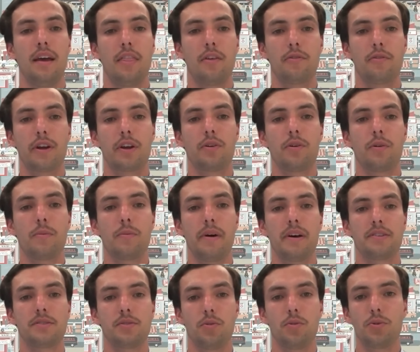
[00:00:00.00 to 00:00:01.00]
The record
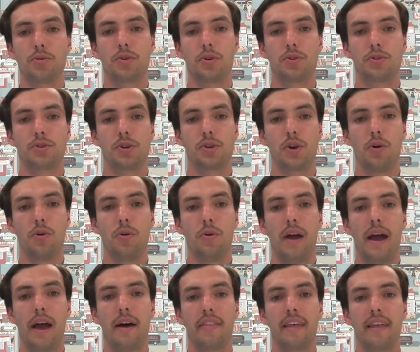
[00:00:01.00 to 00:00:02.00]
must also show
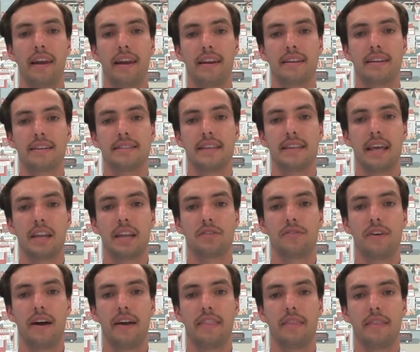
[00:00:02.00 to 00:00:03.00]
how the lender
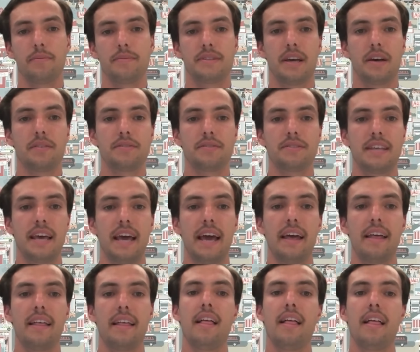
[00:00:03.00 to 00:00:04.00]
satisfied themselves
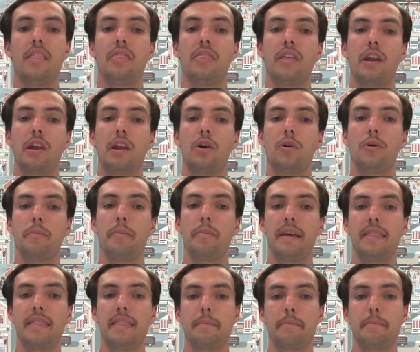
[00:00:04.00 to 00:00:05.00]
that the loan
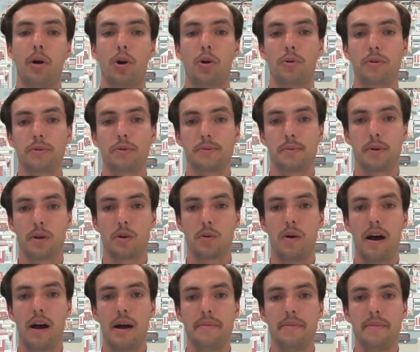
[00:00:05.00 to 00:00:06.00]
met the borrower's
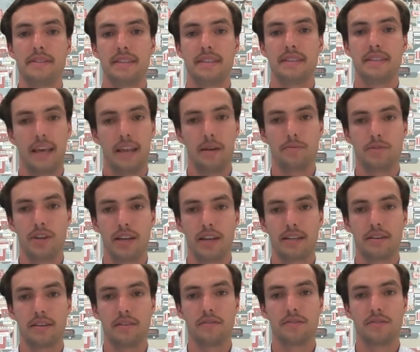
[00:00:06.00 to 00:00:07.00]
requirements and
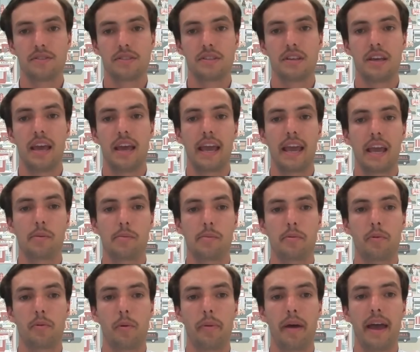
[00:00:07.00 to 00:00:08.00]
objectives and can
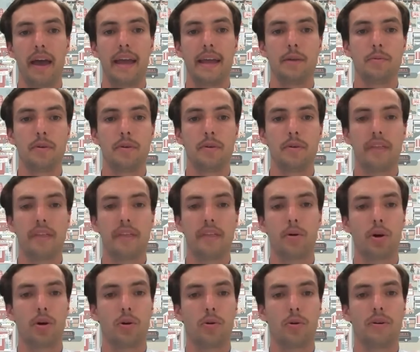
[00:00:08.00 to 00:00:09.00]
be repaid without the
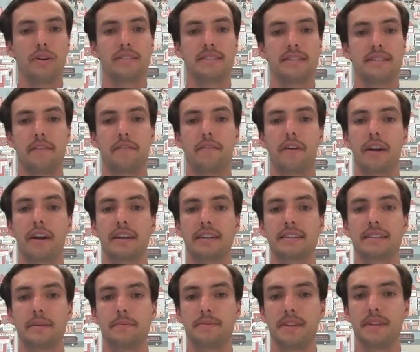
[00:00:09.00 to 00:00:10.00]
borrower suffering
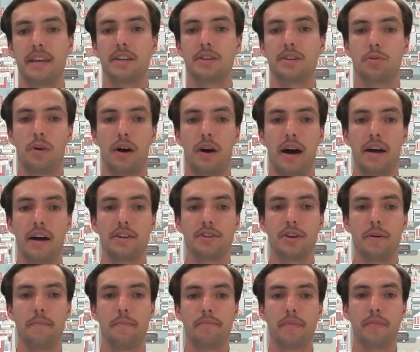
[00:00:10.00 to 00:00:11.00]
substantial
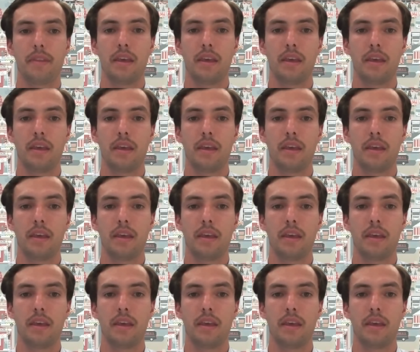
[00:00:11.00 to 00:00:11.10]
hardship,